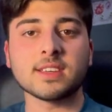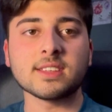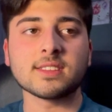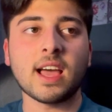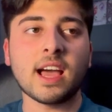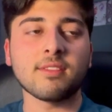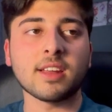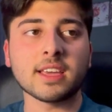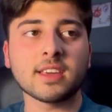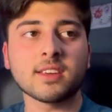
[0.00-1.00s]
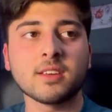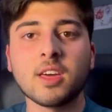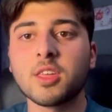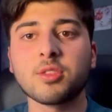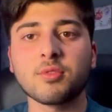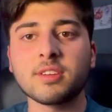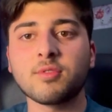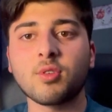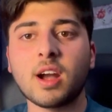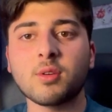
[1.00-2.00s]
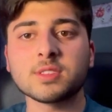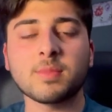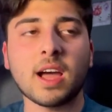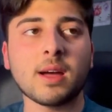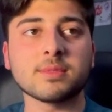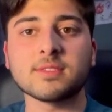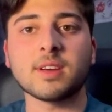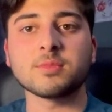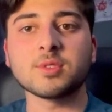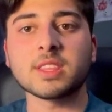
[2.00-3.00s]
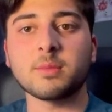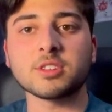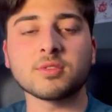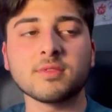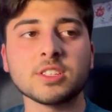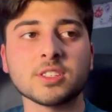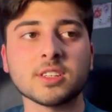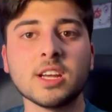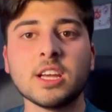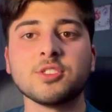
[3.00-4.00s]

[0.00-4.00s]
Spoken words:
is I have 3-4 hours perhaps, if I'm doing that much revision,